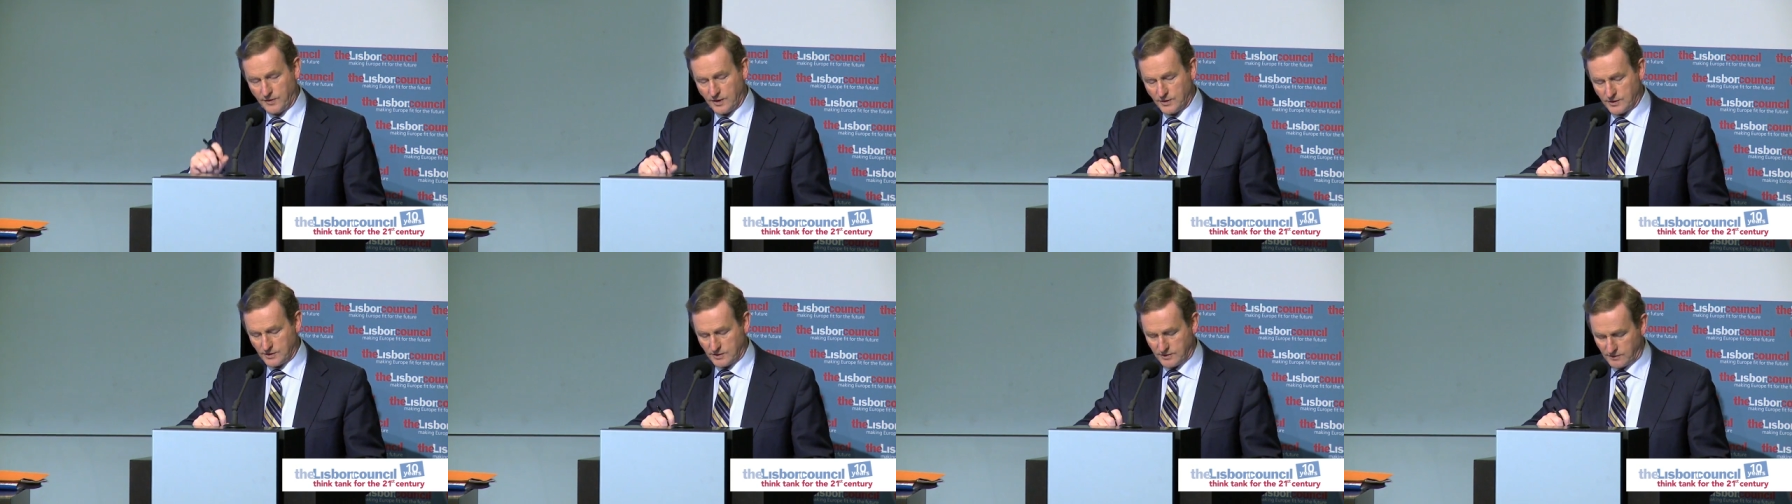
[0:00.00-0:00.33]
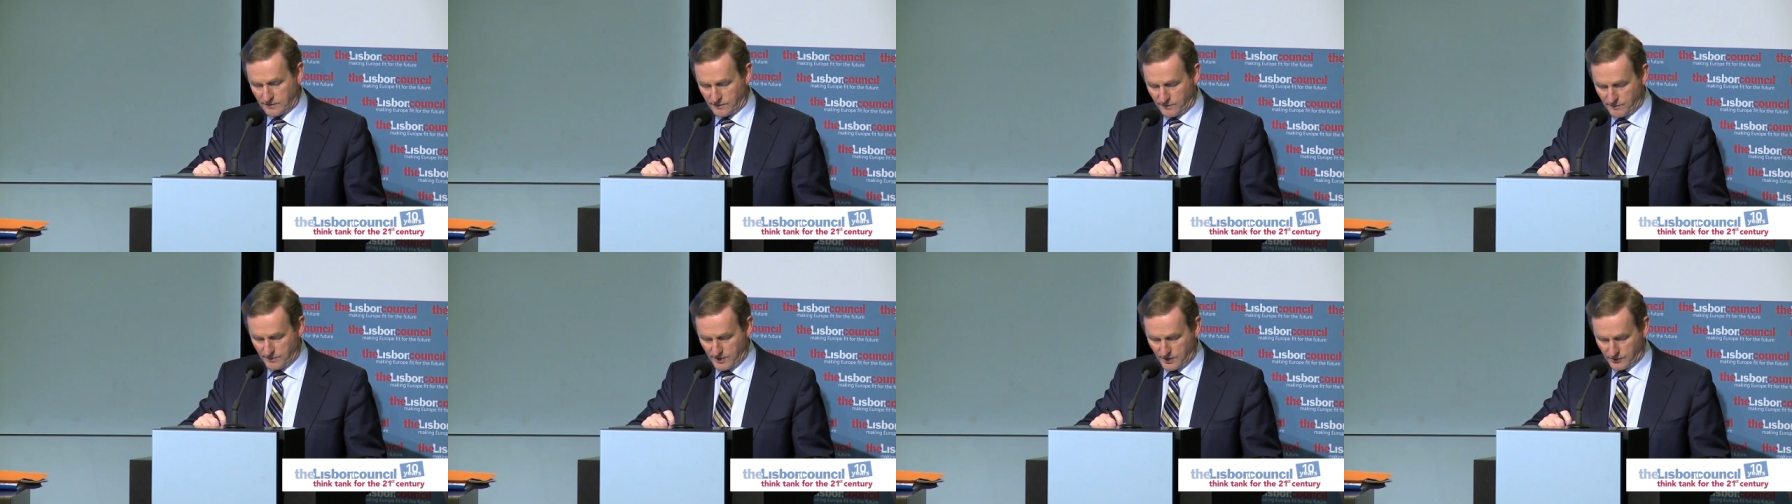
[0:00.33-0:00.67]

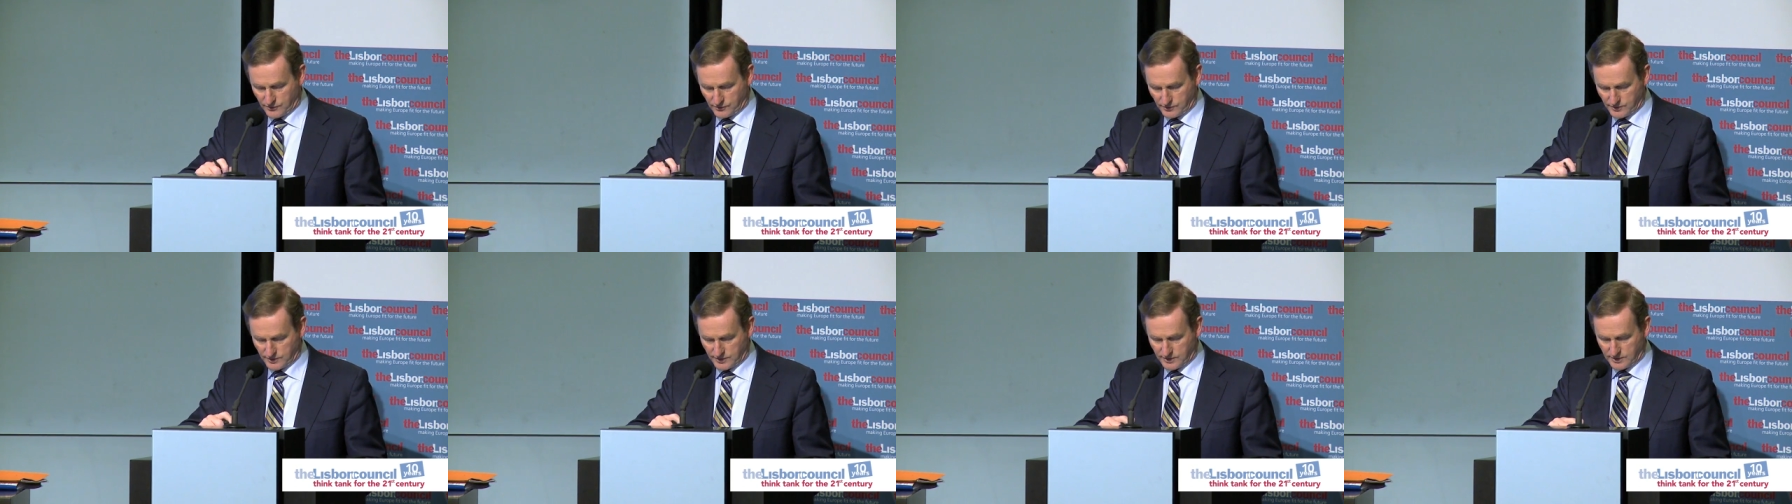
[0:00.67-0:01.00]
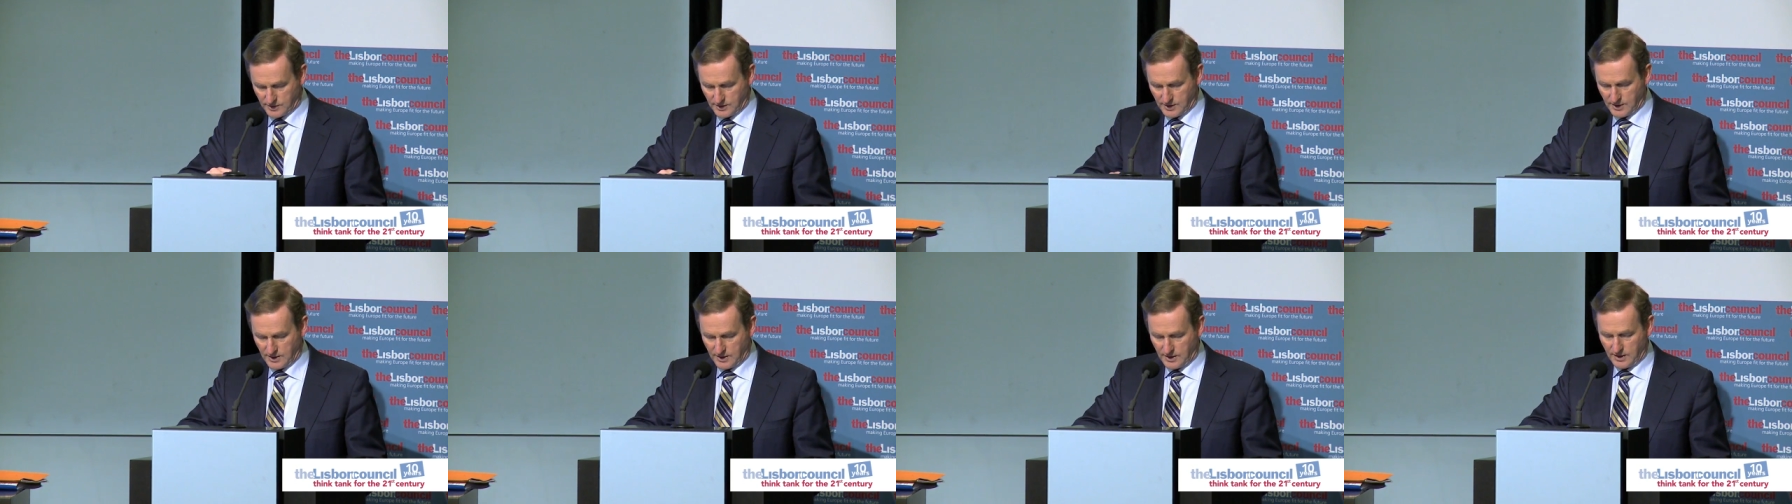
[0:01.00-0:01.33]
legislative measures
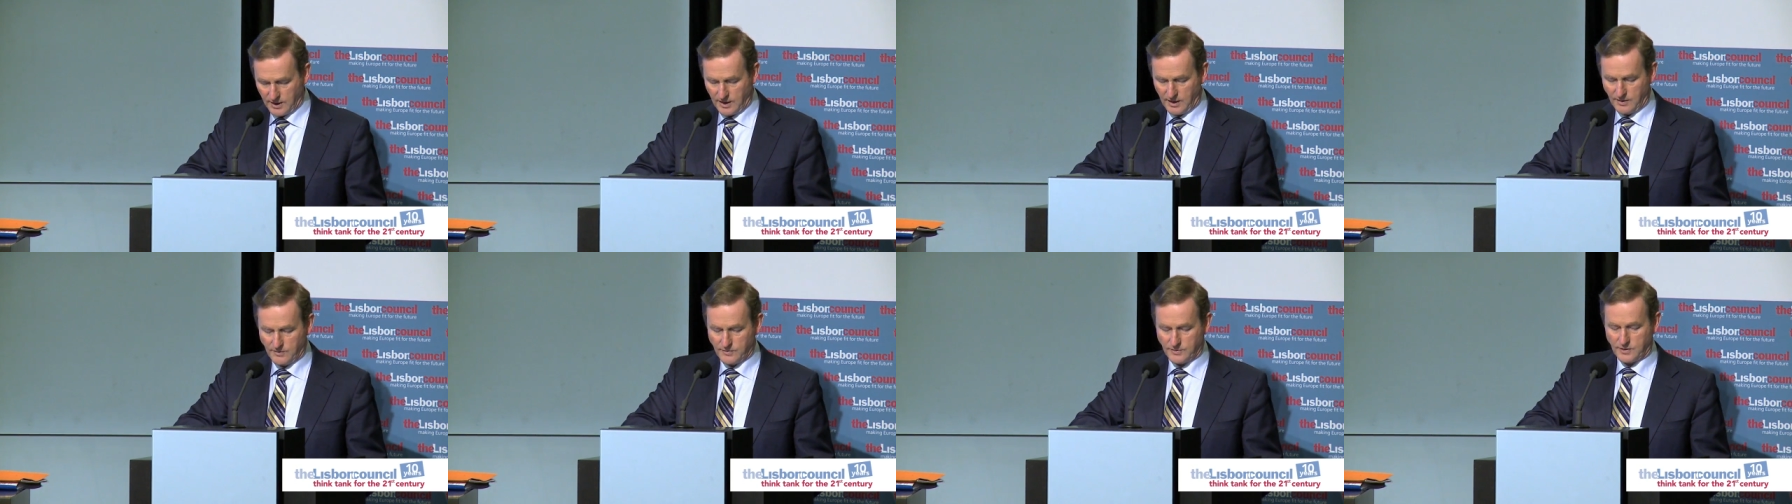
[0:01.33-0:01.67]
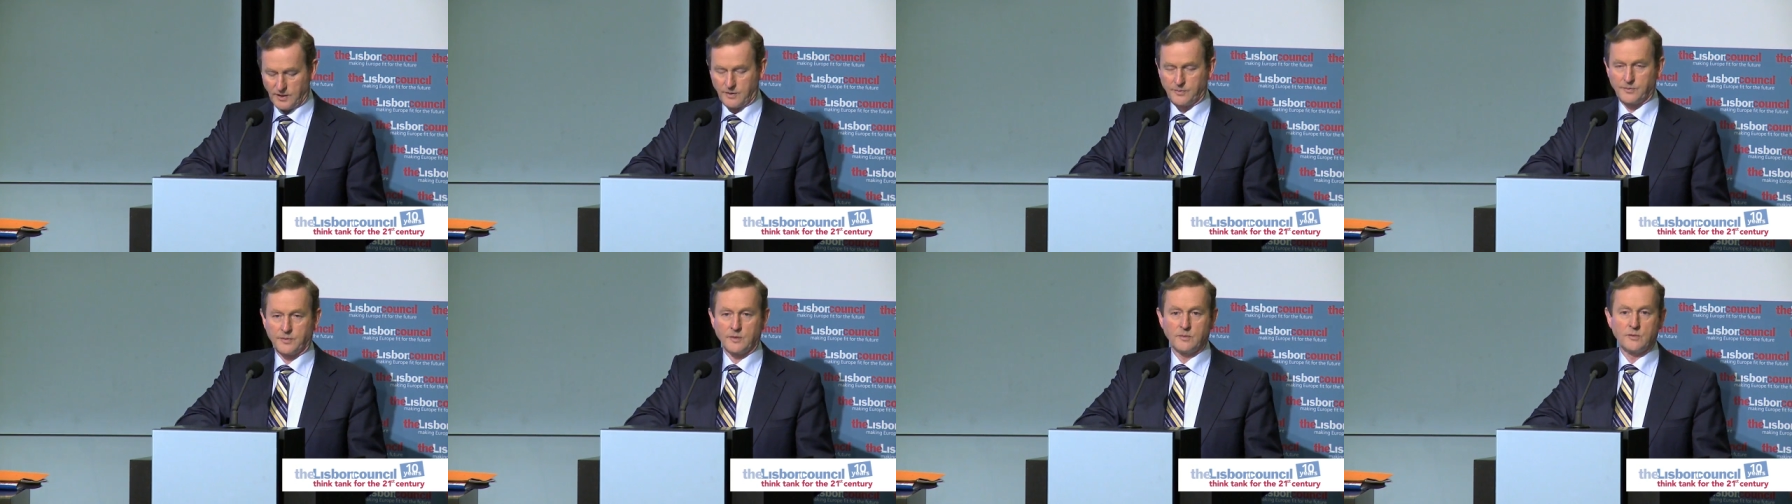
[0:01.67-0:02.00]
aimed
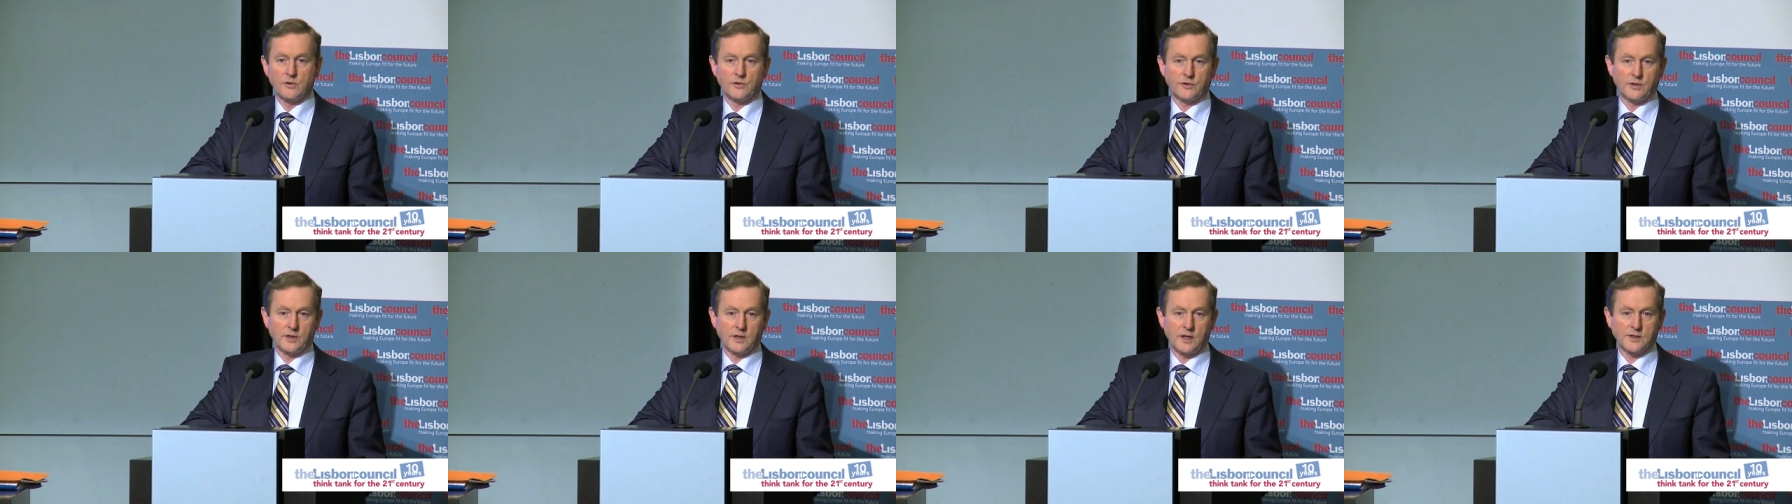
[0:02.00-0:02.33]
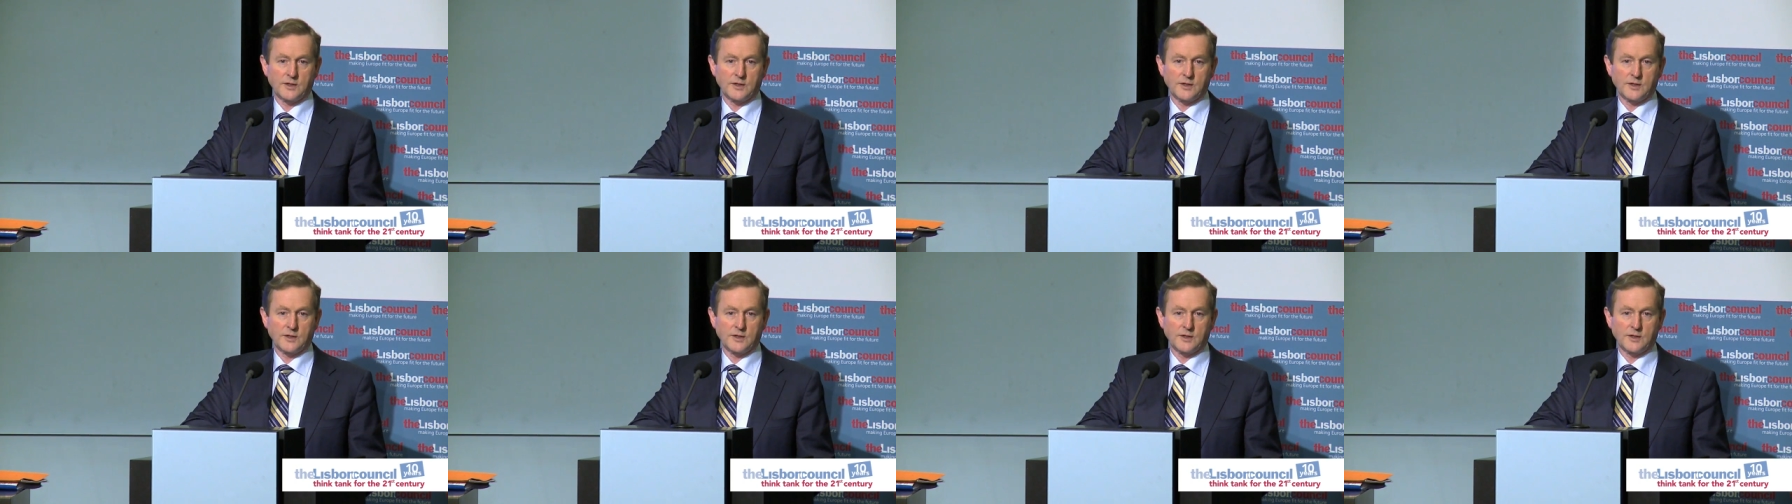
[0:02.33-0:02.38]
at promoting